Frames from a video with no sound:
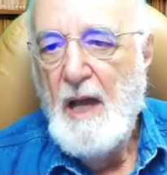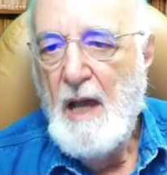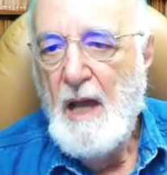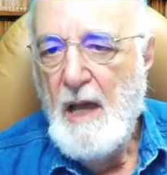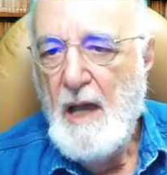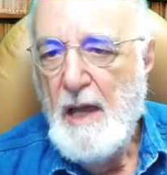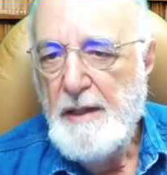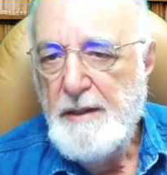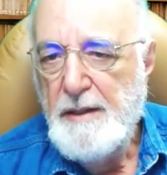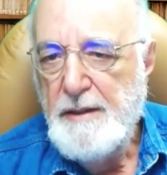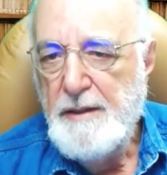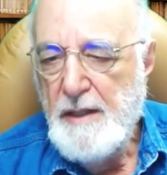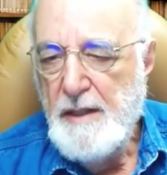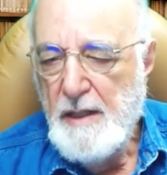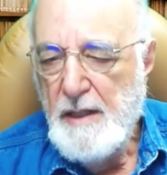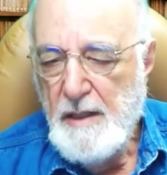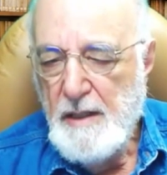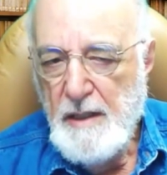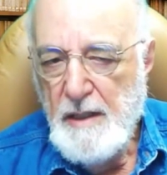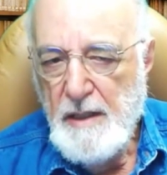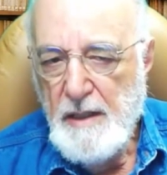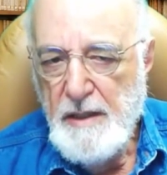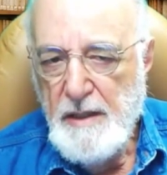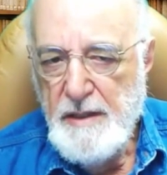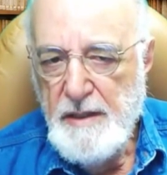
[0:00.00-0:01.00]
on
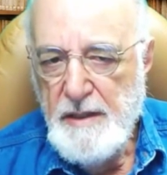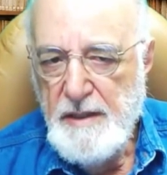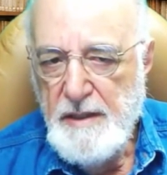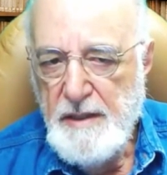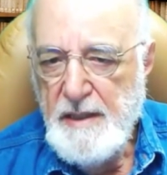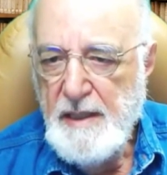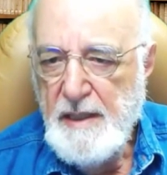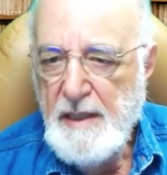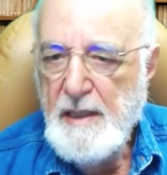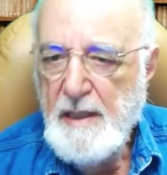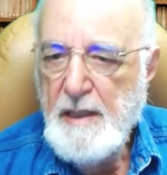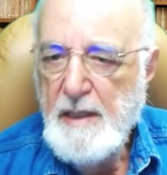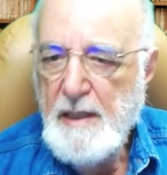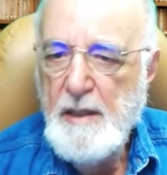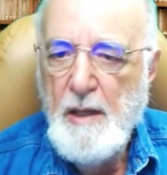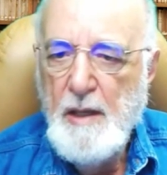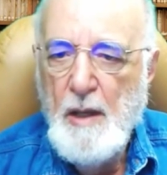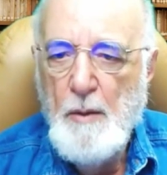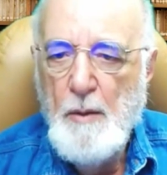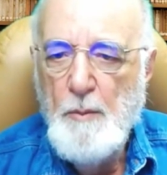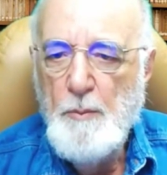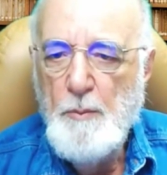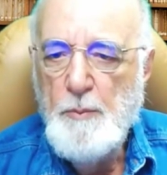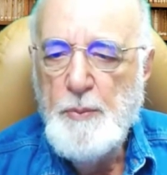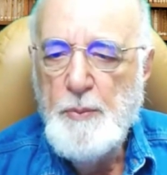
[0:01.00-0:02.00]
the
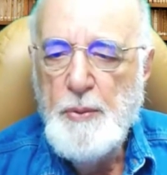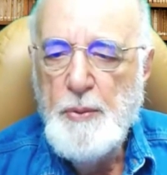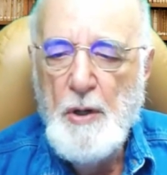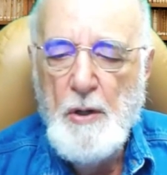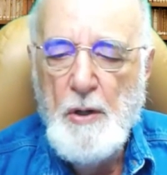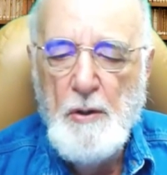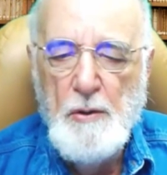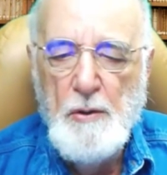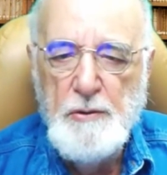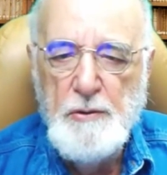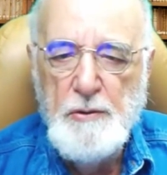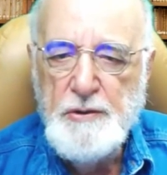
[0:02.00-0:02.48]
post